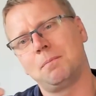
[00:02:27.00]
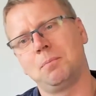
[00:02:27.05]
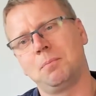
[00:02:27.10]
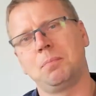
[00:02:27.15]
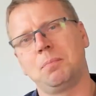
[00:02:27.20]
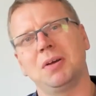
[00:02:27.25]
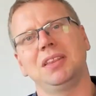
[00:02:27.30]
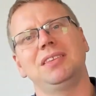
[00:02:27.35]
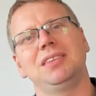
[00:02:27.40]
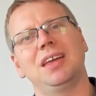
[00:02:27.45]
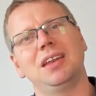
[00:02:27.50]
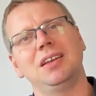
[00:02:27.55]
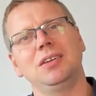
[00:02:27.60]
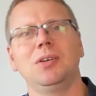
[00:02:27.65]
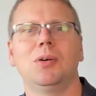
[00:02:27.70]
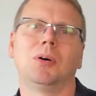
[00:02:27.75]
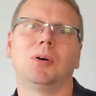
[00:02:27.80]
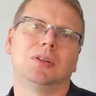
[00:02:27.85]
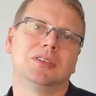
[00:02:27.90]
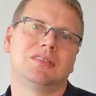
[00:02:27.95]
But then
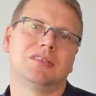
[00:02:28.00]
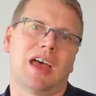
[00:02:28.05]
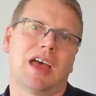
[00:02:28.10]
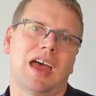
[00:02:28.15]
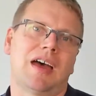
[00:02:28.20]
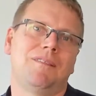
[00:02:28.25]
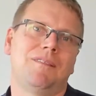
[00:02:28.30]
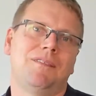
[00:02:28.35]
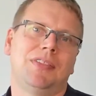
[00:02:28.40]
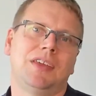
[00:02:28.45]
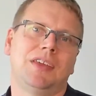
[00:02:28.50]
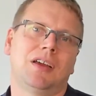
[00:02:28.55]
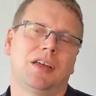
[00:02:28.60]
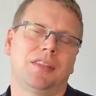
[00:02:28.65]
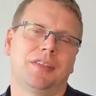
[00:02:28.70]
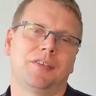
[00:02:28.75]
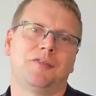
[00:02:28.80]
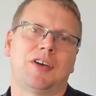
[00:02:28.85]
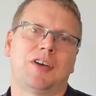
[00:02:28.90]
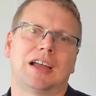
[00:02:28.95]
you also have the
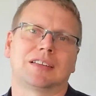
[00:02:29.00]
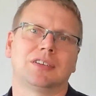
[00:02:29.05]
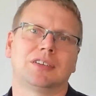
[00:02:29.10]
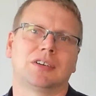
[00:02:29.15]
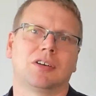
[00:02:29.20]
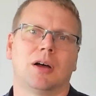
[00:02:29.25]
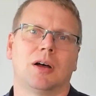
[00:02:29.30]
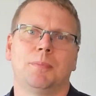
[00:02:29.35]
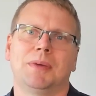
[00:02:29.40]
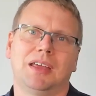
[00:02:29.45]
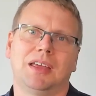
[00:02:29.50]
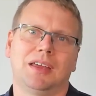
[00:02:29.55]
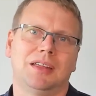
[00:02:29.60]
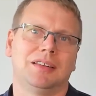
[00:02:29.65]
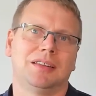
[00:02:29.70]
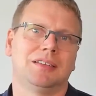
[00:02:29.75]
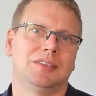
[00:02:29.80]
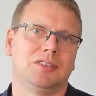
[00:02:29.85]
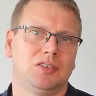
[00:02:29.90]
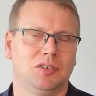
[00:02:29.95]
other factor coming in.